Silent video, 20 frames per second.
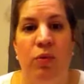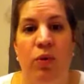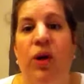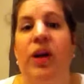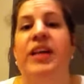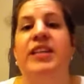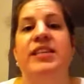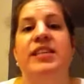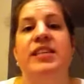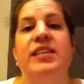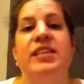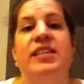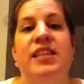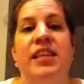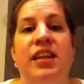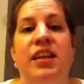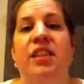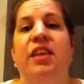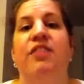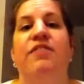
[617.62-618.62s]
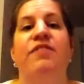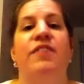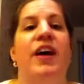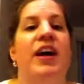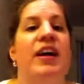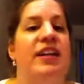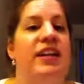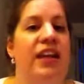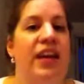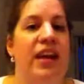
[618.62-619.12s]
consistent in their
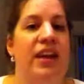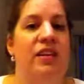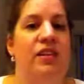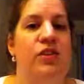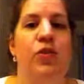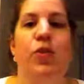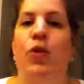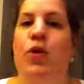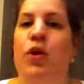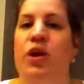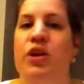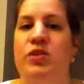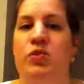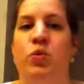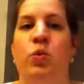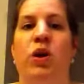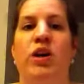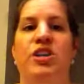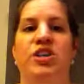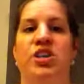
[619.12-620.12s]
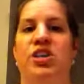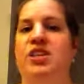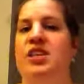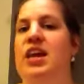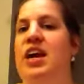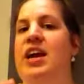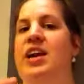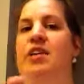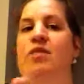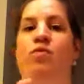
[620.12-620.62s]
findings, or is one just
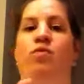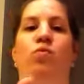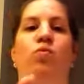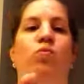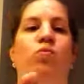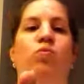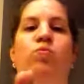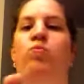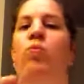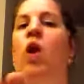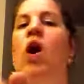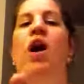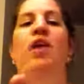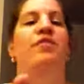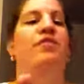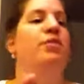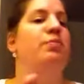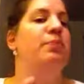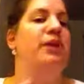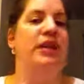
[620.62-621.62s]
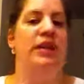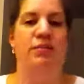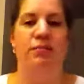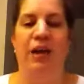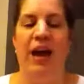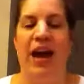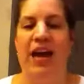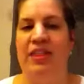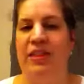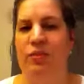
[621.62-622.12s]
kind of off the beaten
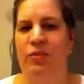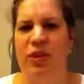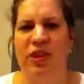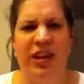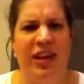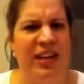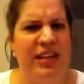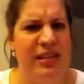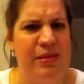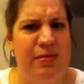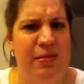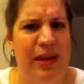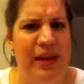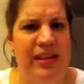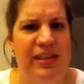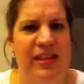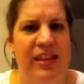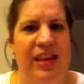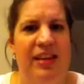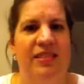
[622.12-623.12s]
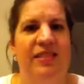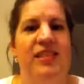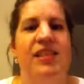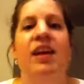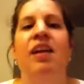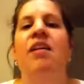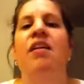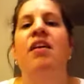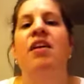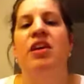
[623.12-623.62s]
path that really doesn't make sense?
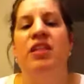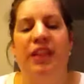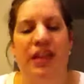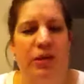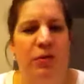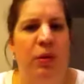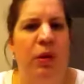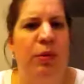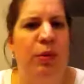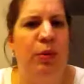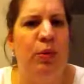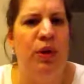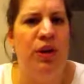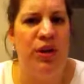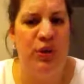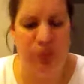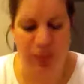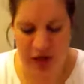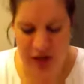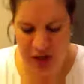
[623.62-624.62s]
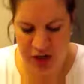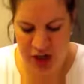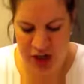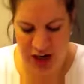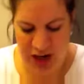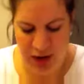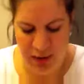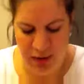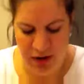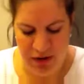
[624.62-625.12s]
That's probably one you'd want to
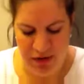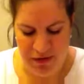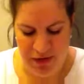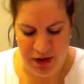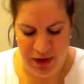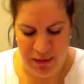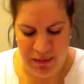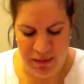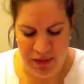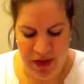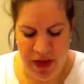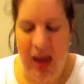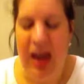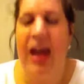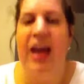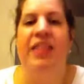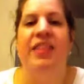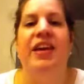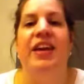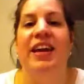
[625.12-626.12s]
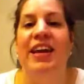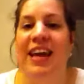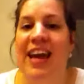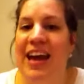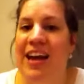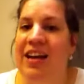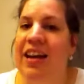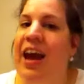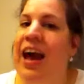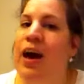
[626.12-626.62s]
shy away from. And then
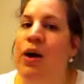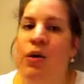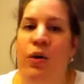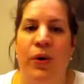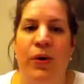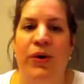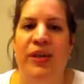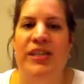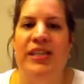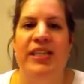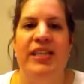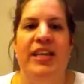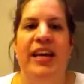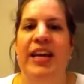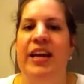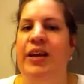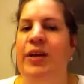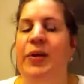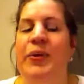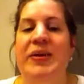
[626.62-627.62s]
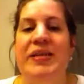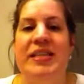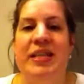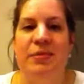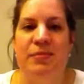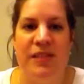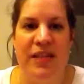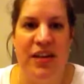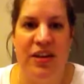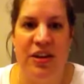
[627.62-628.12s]
again, how old is the data? It always
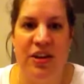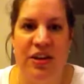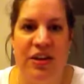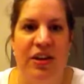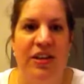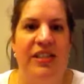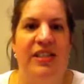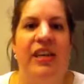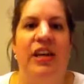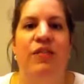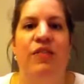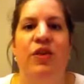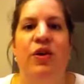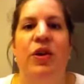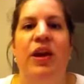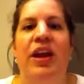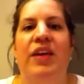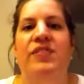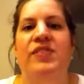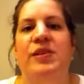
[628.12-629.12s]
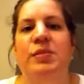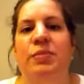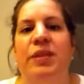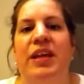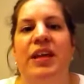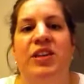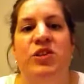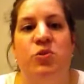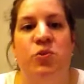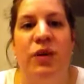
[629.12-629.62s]
comes down to currency. If you can have
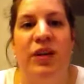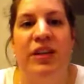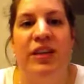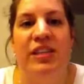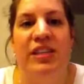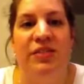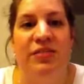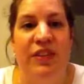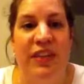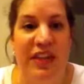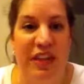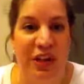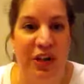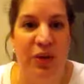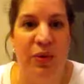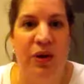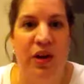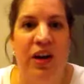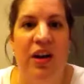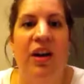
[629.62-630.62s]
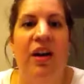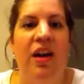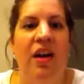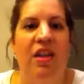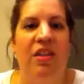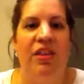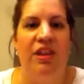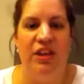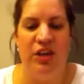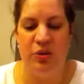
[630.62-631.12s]
something that's relatively newer,
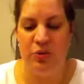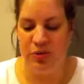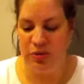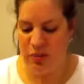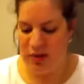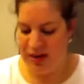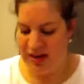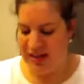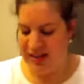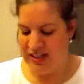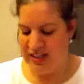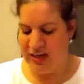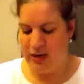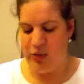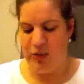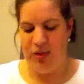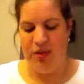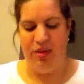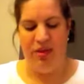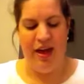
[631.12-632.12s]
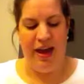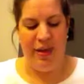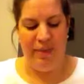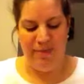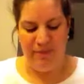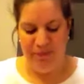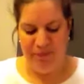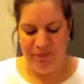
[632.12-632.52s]
then you would want to stick with that.